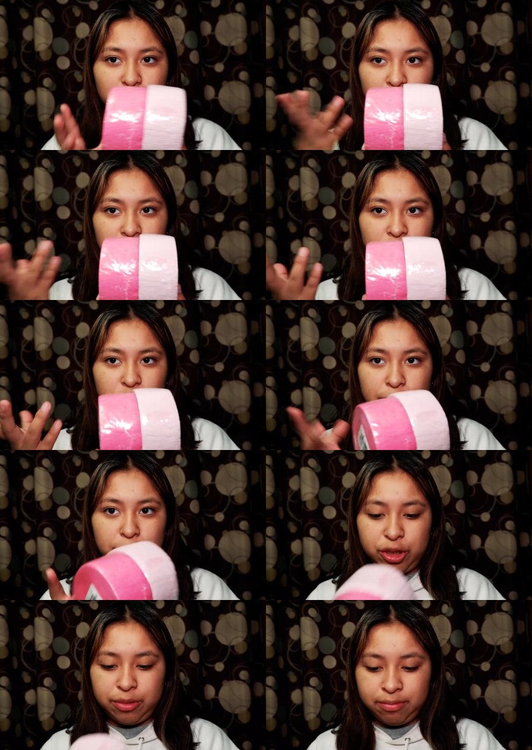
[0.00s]
there's
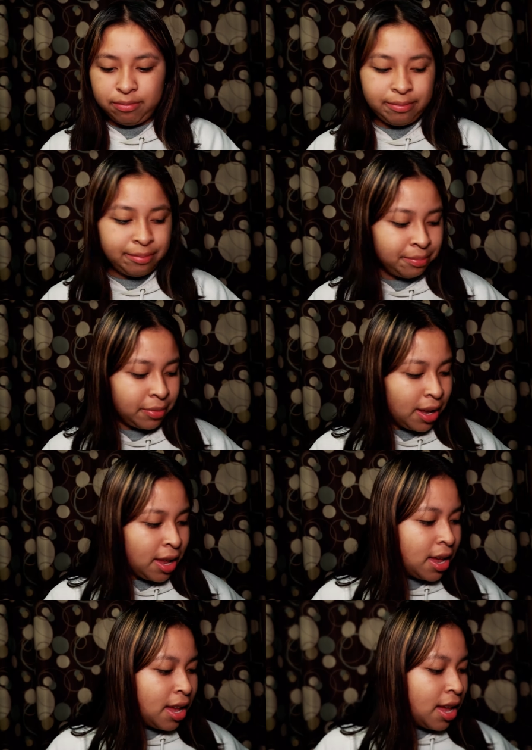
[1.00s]
streamers.
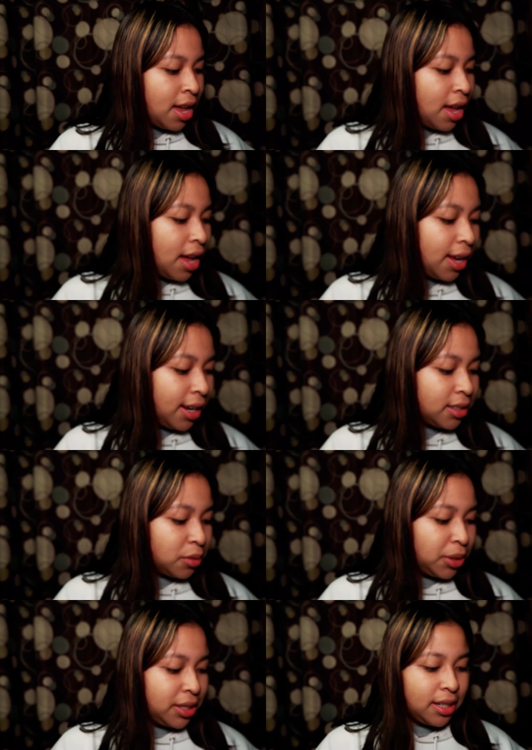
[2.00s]

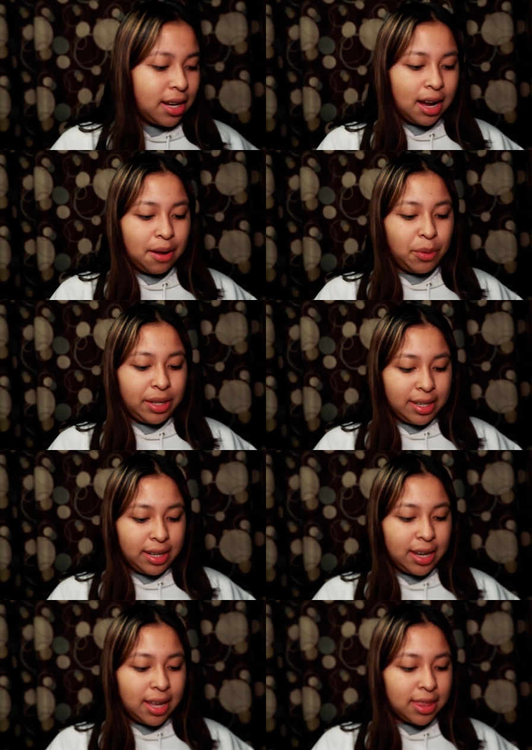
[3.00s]
And we did, get we
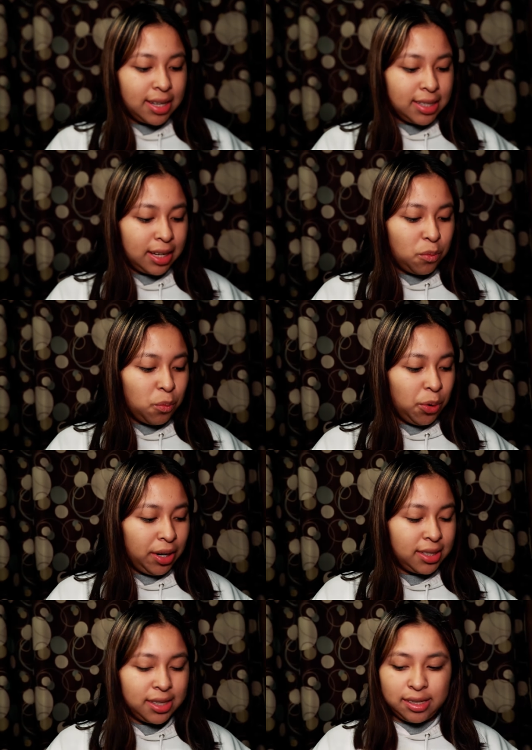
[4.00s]
did get these like
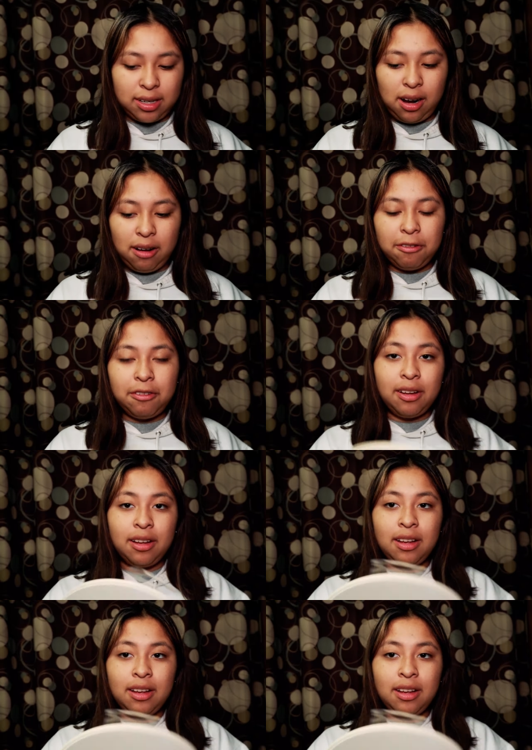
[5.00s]
wooden stuff.